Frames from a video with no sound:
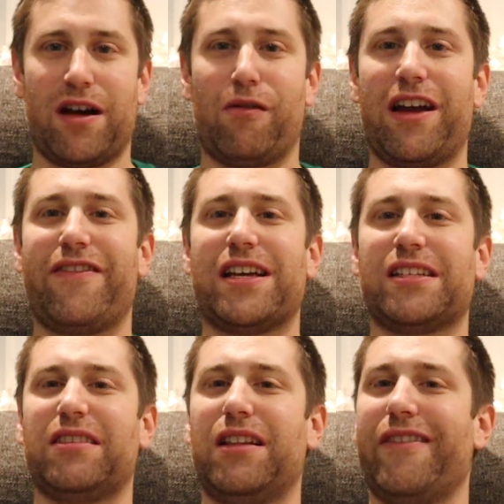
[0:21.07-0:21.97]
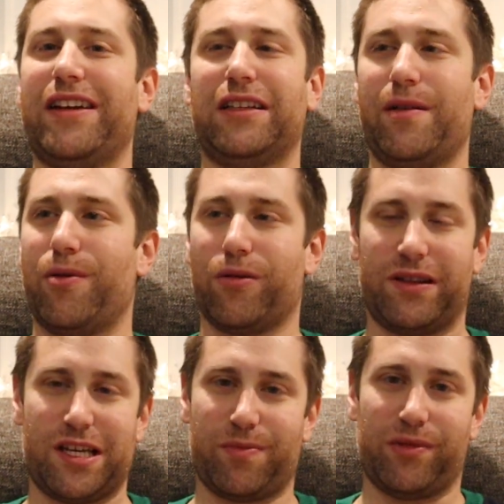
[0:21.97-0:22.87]
My wife has lovingly
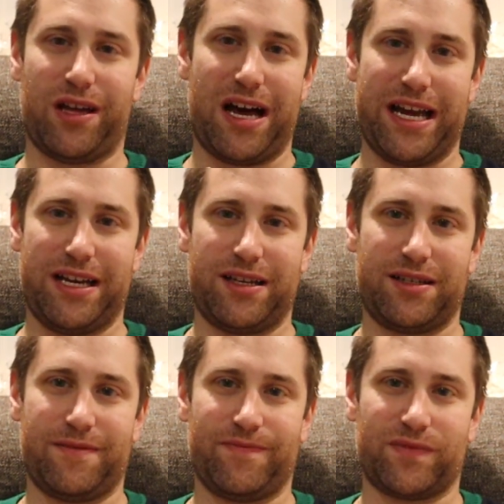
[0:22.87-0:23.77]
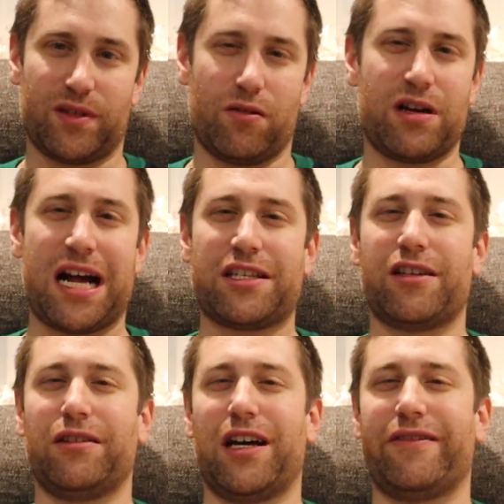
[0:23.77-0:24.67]
poured this blind, or not
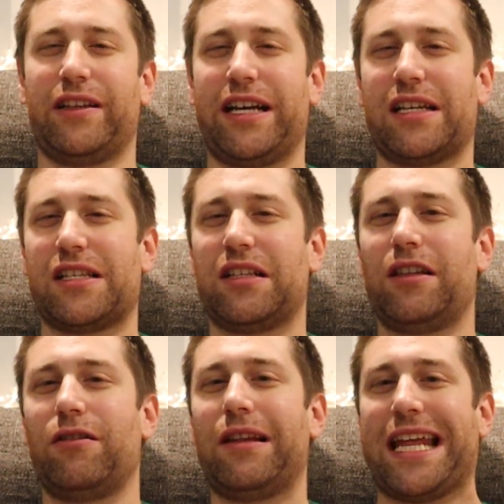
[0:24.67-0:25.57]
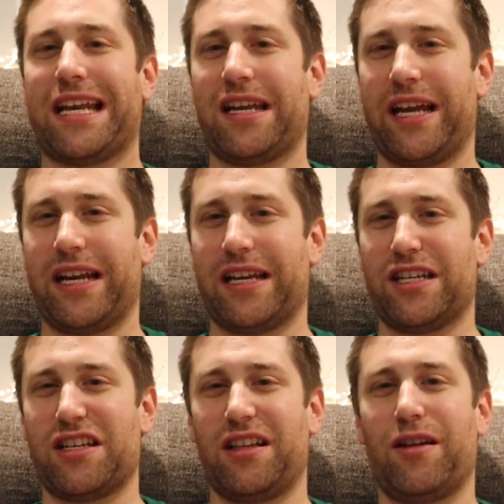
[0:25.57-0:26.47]
so lovingly because it's a little late at night
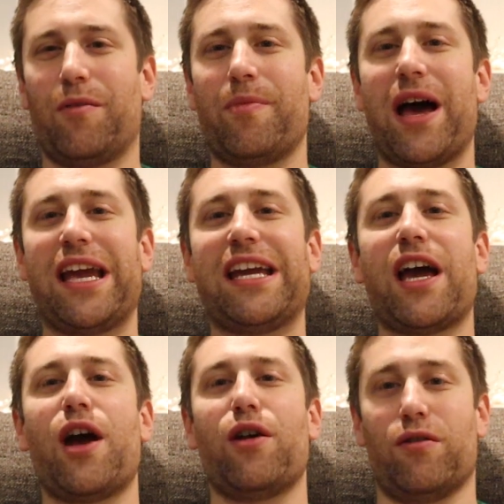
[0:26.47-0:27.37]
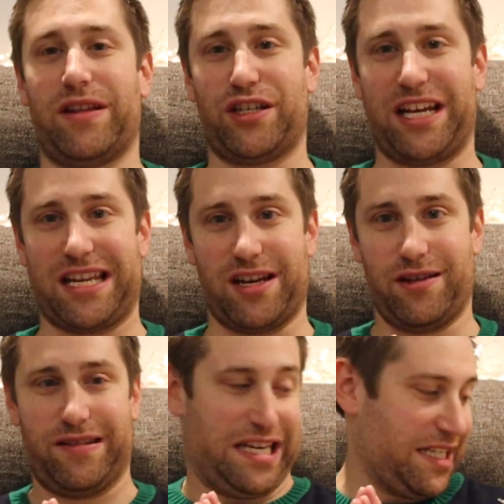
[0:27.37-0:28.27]
and she's a little PO'd that she had to
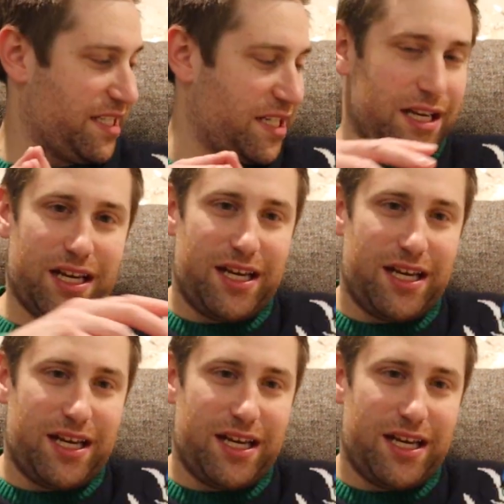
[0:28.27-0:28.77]
do this.